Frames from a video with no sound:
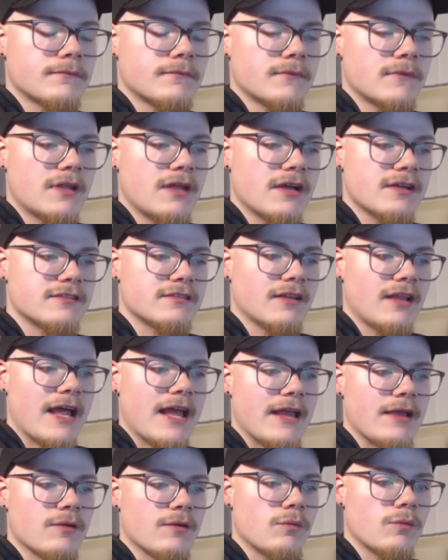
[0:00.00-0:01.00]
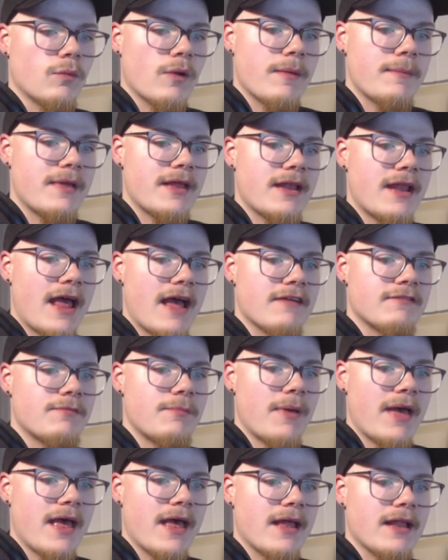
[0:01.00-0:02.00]
'Cause like women have
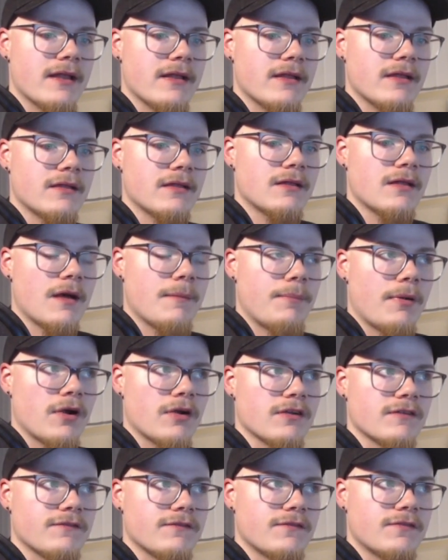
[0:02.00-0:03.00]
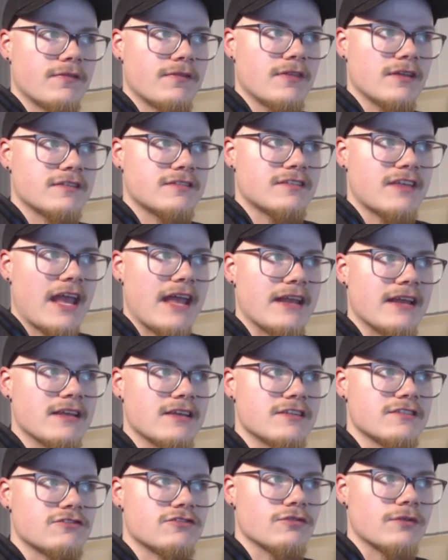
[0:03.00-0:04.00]
been a part of the skate
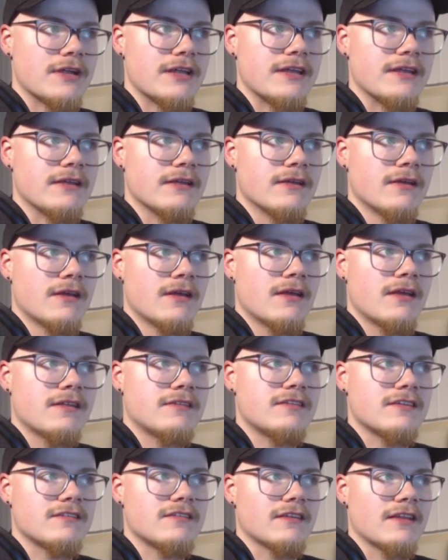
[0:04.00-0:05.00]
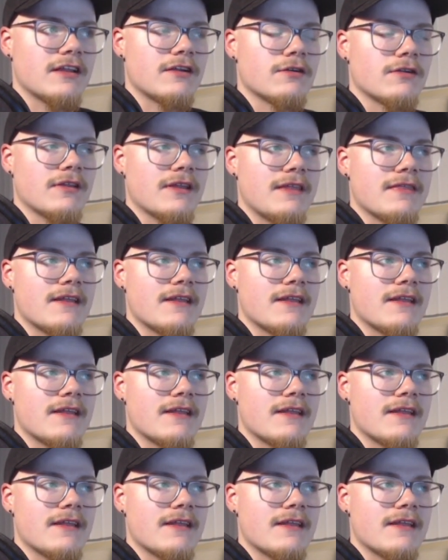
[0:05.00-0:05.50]
industry since literally the